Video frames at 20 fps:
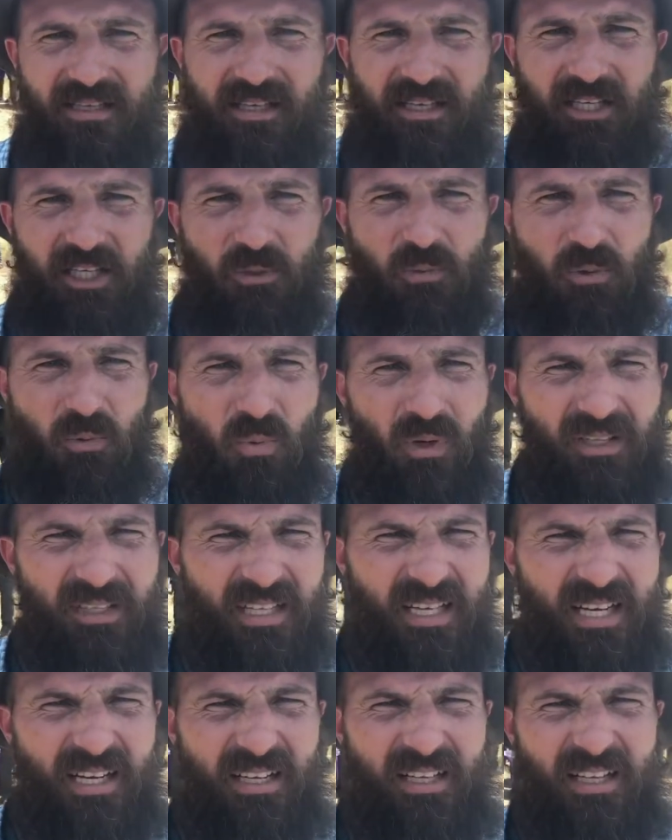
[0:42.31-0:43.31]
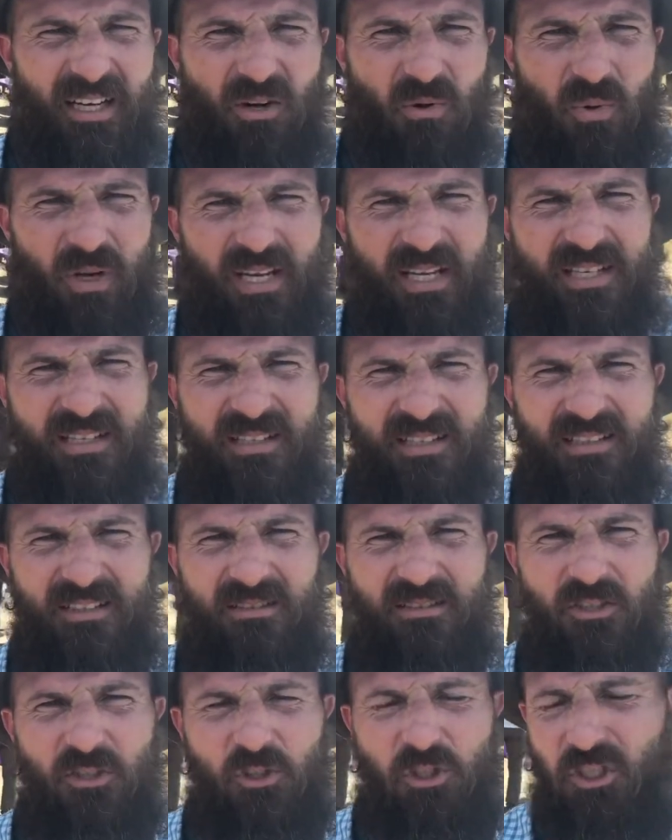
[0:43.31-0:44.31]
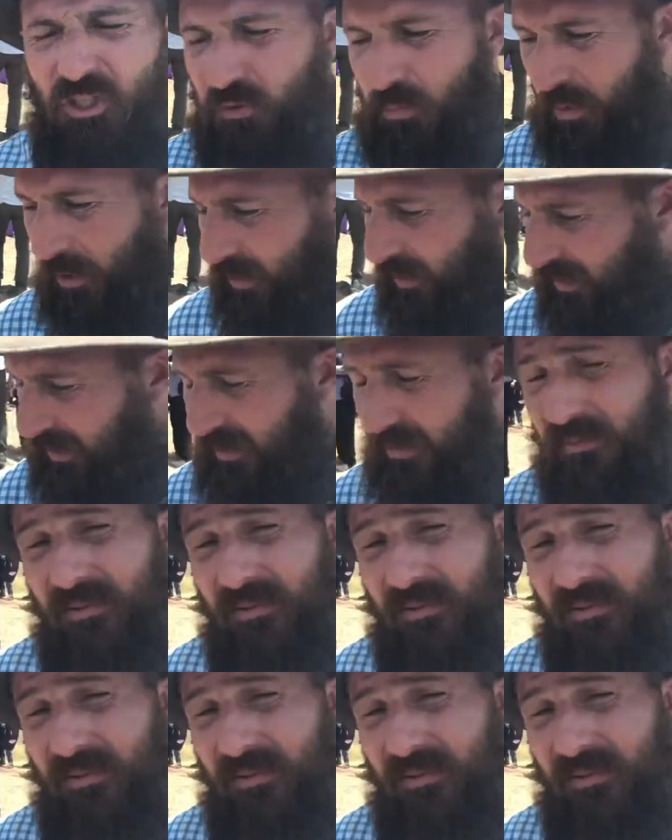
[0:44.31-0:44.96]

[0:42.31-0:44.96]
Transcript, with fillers: You were wondering, you know, where's the church building?